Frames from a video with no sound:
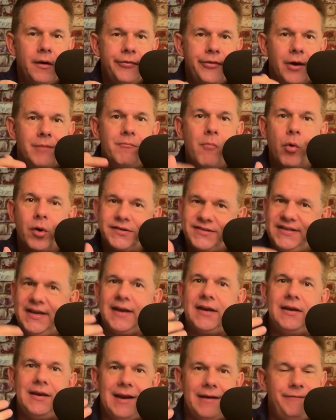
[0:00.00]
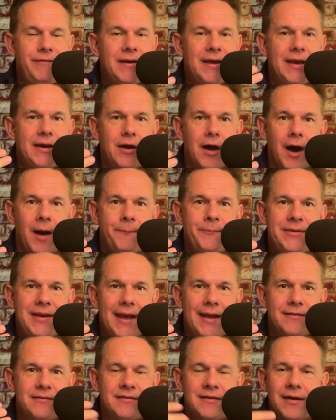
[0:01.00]
more significant
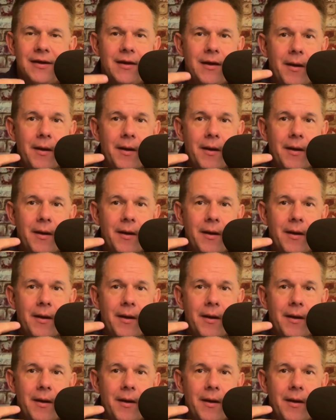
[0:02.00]
updates,